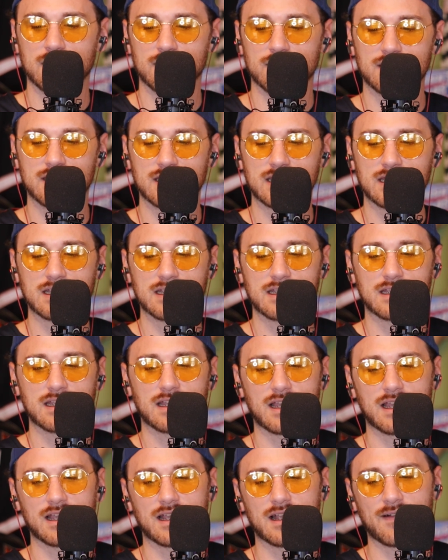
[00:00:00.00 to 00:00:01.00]
the
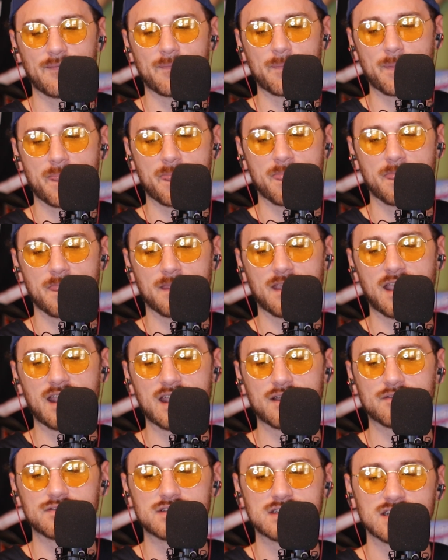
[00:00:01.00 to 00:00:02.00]

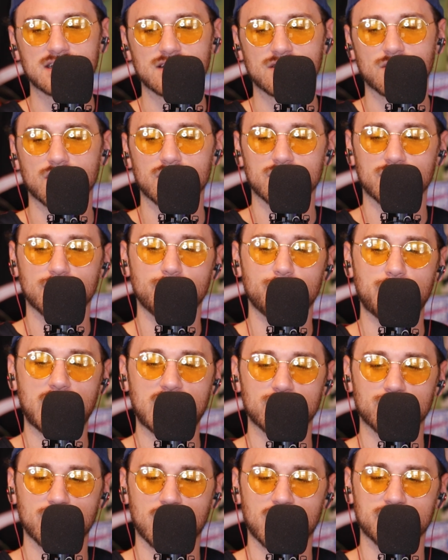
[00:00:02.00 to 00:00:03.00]
AFC North,
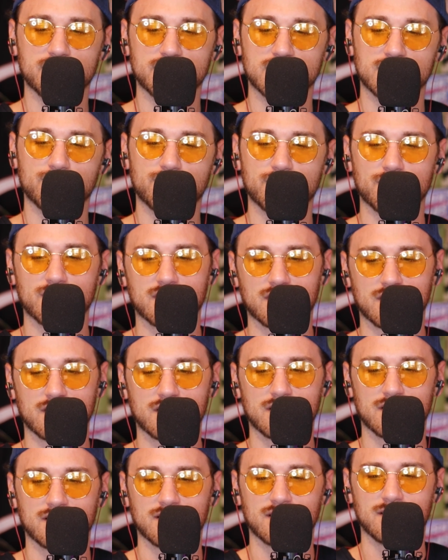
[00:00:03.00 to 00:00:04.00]
Ben
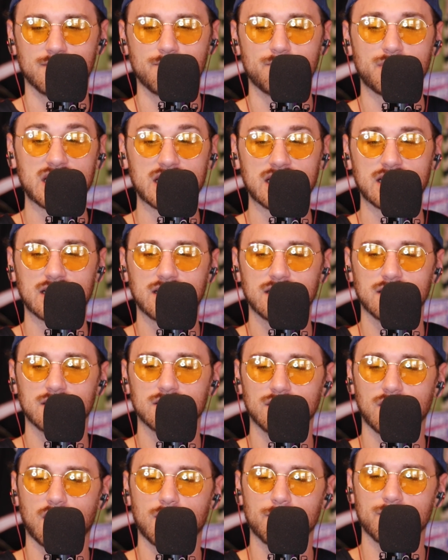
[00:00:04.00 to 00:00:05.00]
Roethlisberger, big,
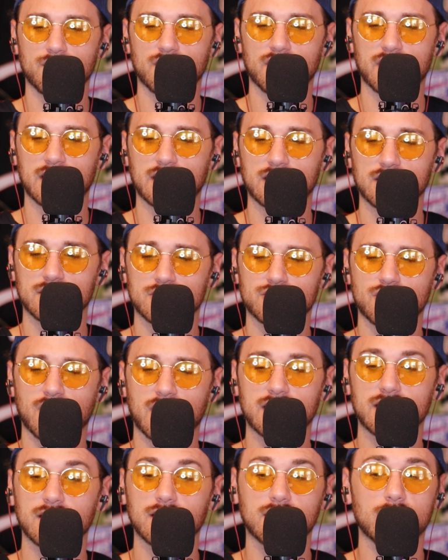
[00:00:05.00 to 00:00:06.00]
lumbering,
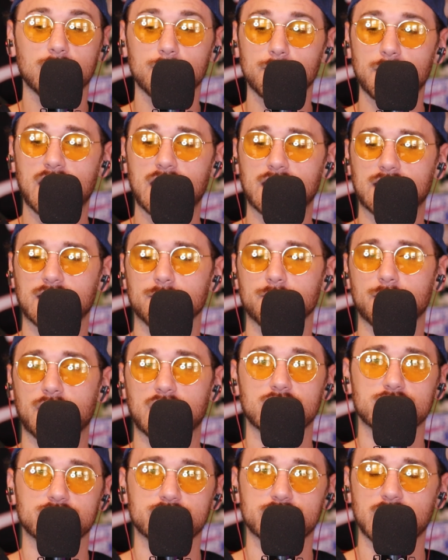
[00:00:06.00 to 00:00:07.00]
trying to come back in
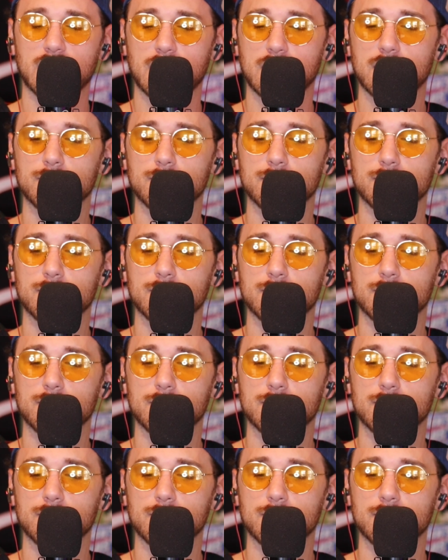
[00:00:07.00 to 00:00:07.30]
better shape,